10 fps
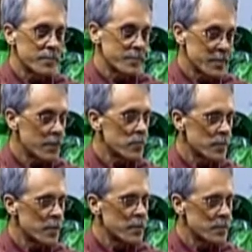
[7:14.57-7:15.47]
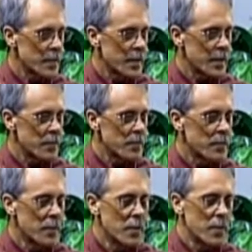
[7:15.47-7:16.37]
several years later
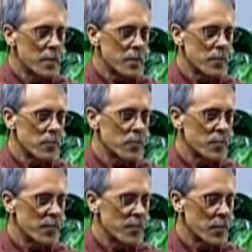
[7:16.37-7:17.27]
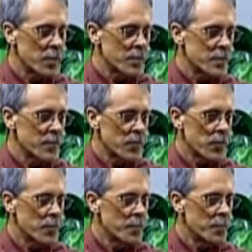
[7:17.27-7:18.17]
a group of friends
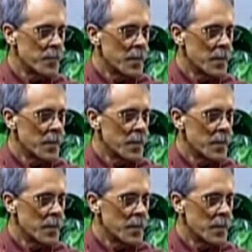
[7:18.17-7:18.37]
from